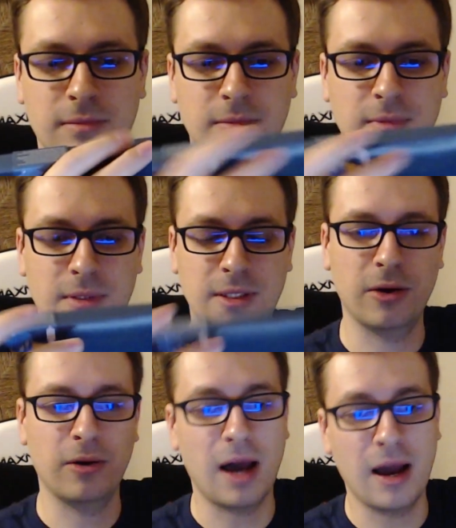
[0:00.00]

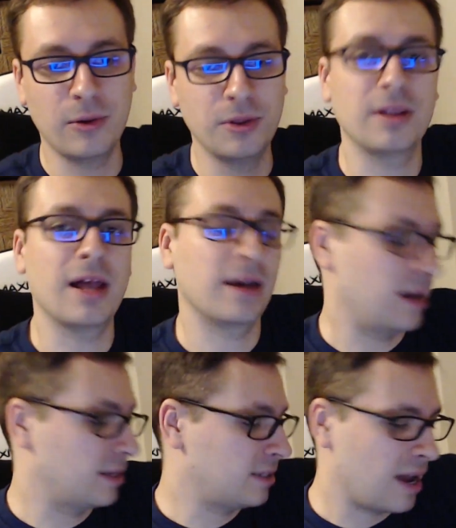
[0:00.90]
So I will not lie,
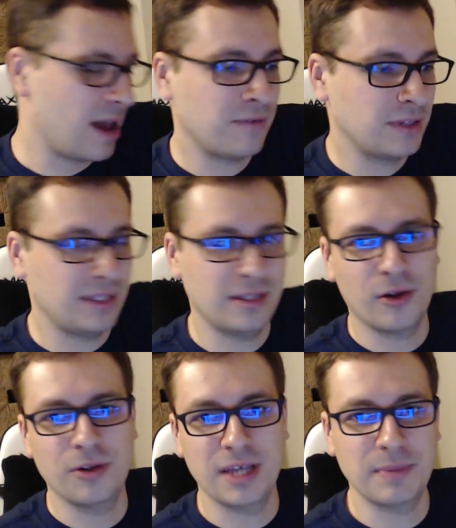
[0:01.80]
guys, I haven't seen
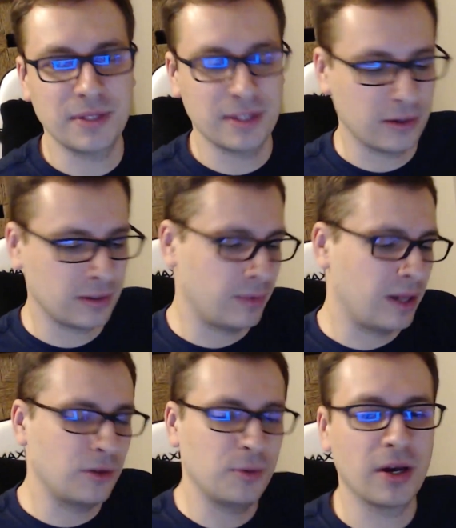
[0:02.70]
all the episodes. Well,
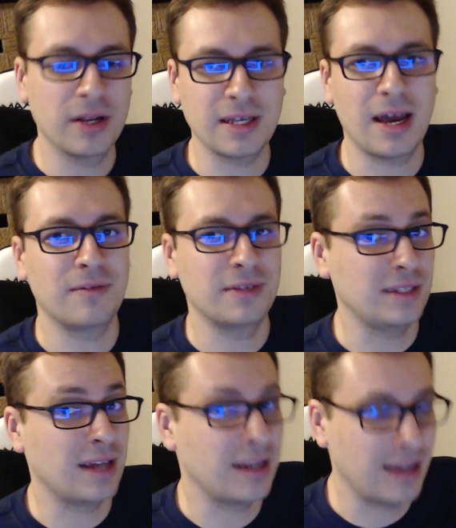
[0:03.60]
to be honest, I haven't seen
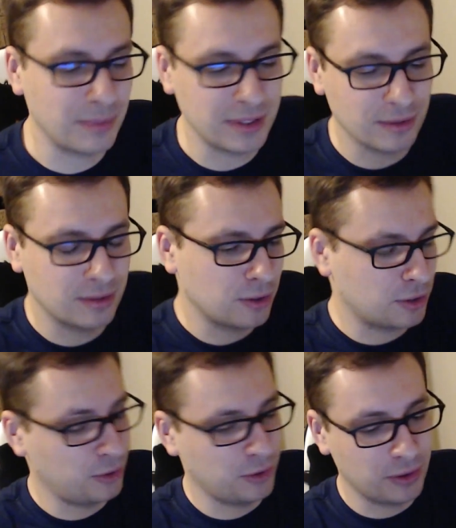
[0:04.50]
any episodes of
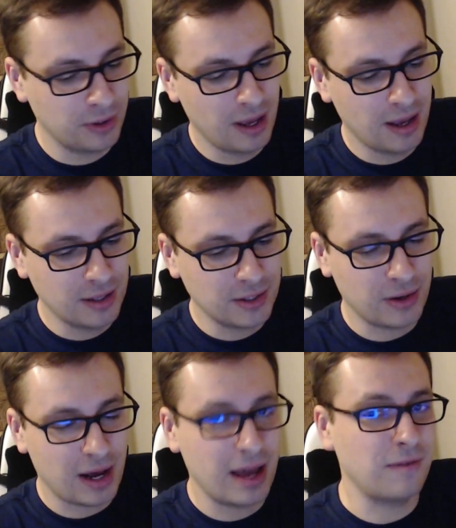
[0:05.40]
Doctor Who, so
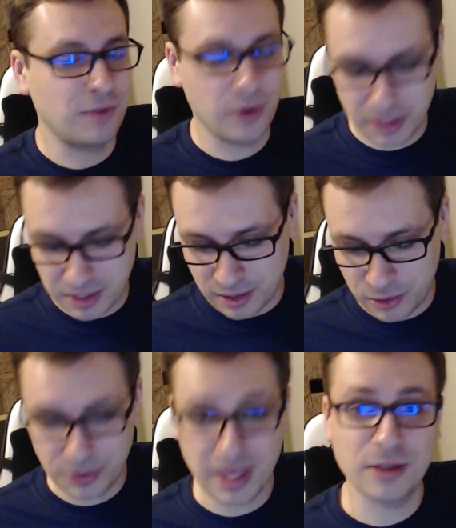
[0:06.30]
I have no idea
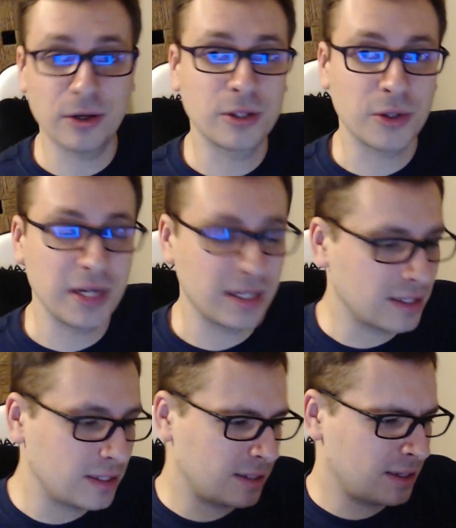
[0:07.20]
who that doctor
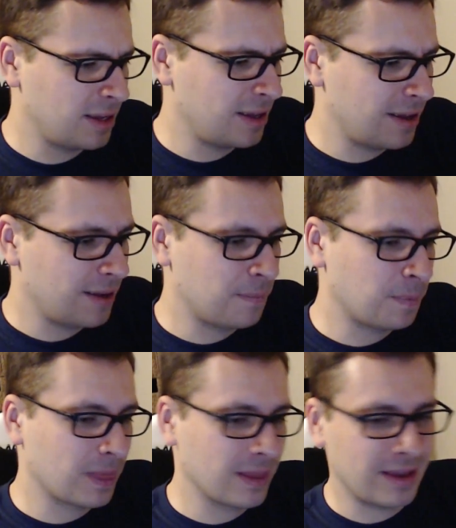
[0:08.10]
is.
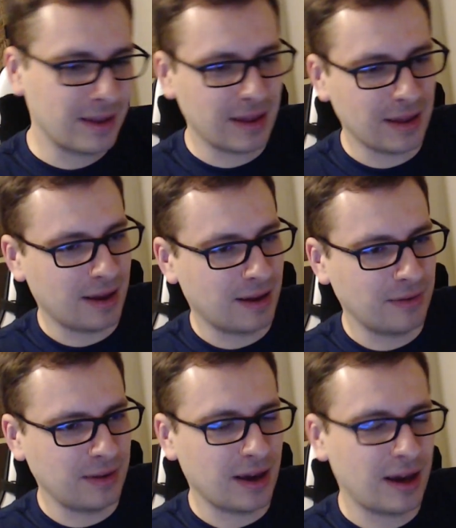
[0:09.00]

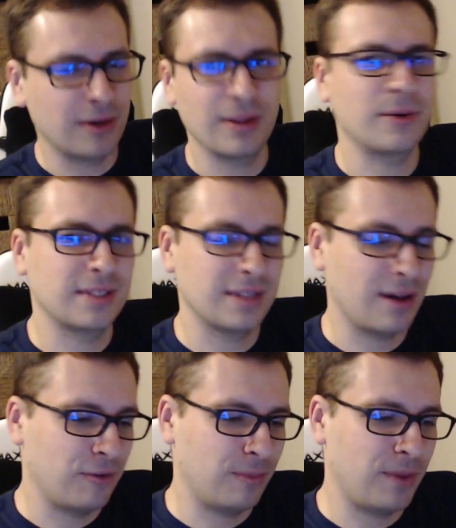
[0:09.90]
Yeah, I know, that was an
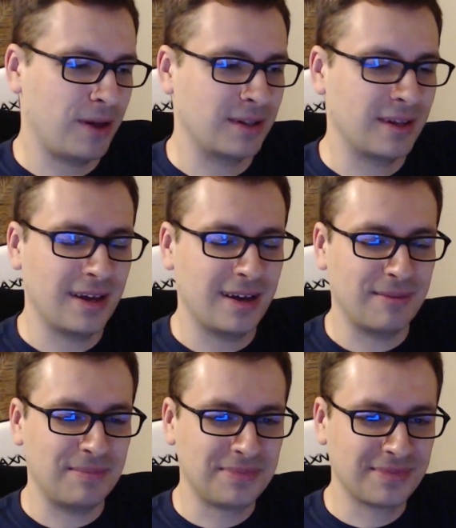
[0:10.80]
awful pun.
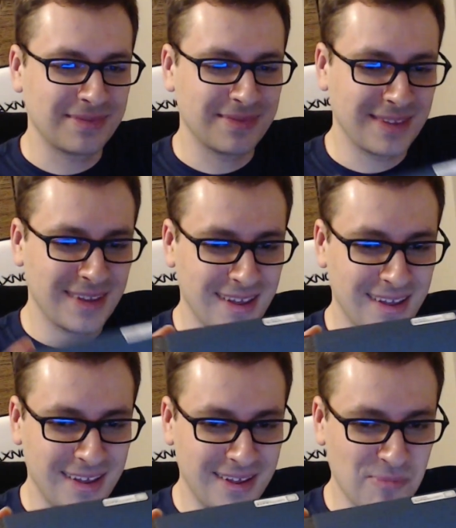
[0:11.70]

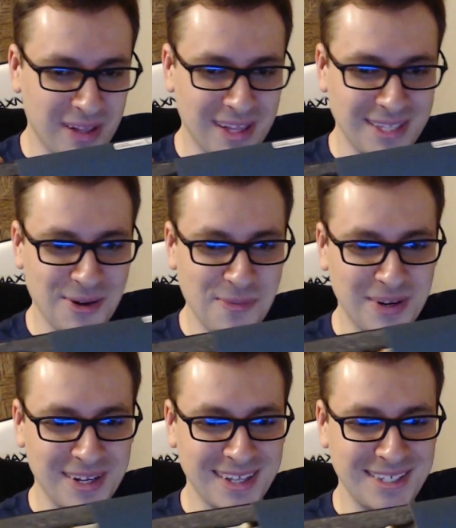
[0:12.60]
But let's open
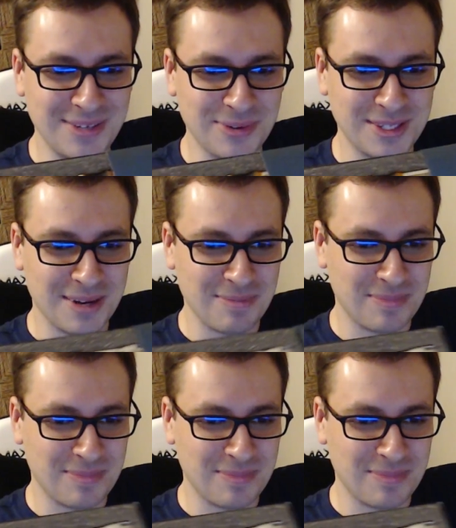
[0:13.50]
it and see what's up.